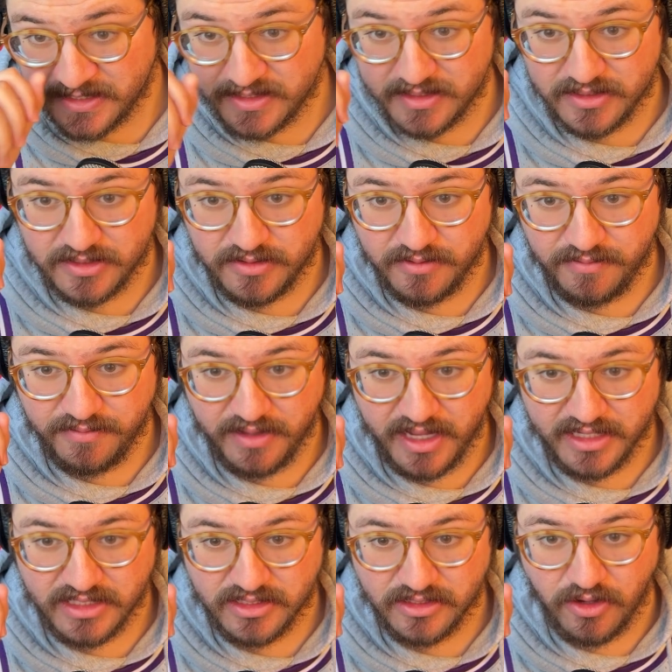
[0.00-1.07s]
Two
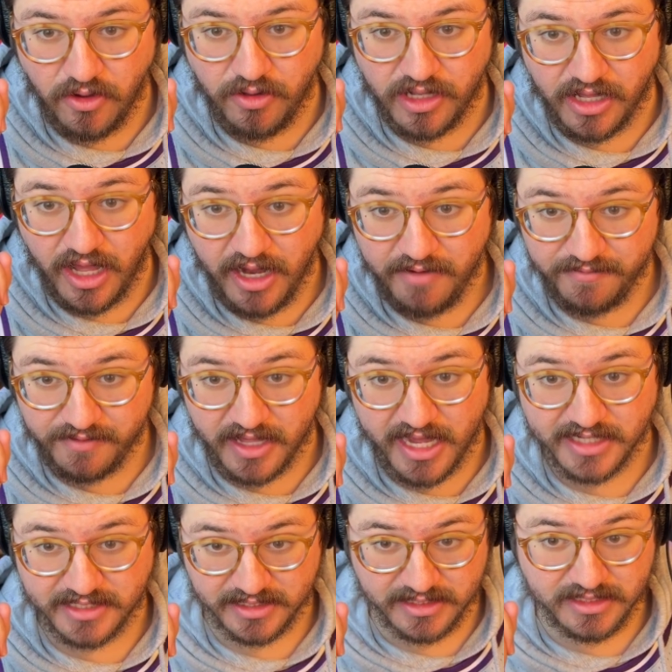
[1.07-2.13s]
flashes. Oh, a lot of
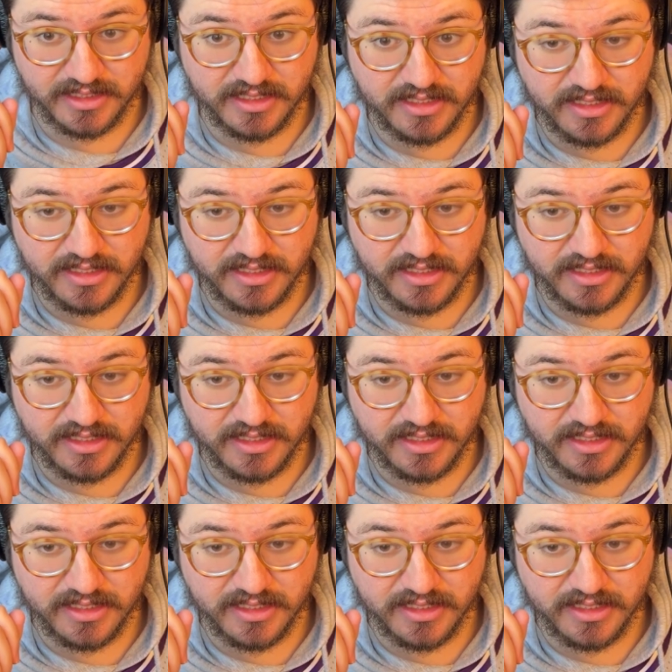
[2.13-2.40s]
flashes.